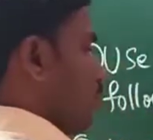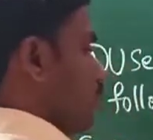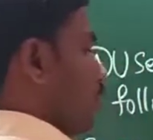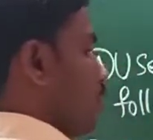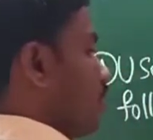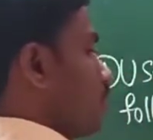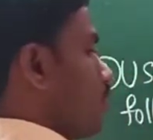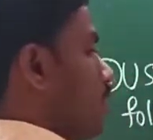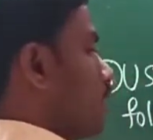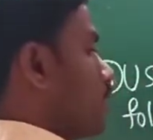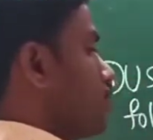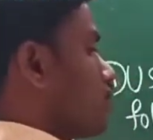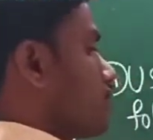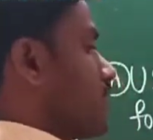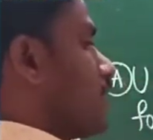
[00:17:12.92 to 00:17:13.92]
we don't
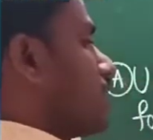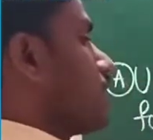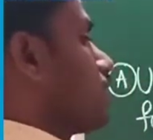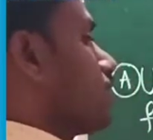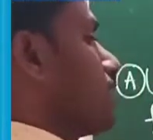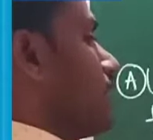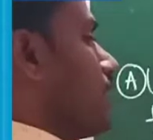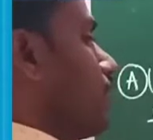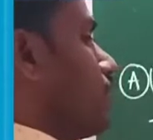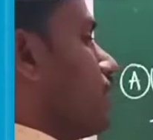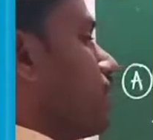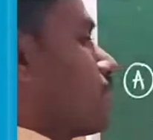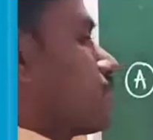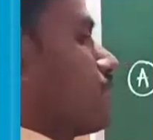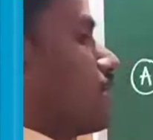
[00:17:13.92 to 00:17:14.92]
want to check the
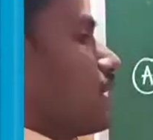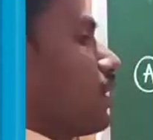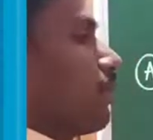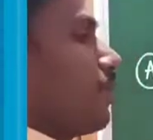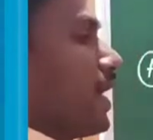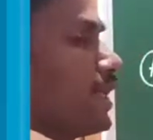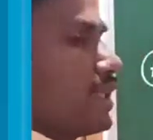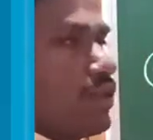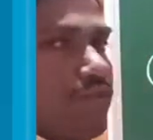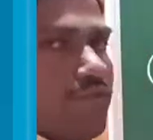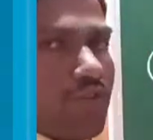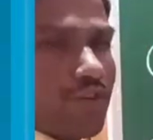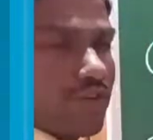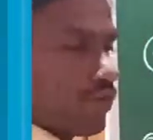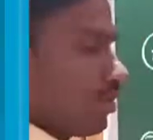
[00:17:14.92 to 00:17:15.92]
divisibility by
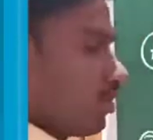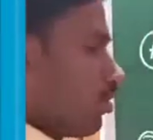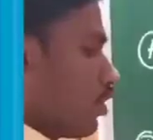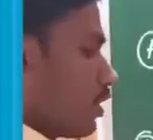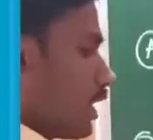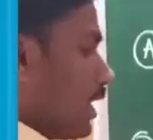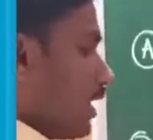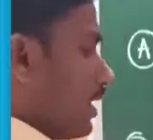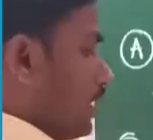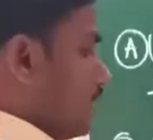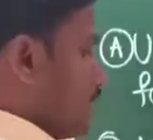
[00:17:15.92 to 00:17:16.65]
4. Okay.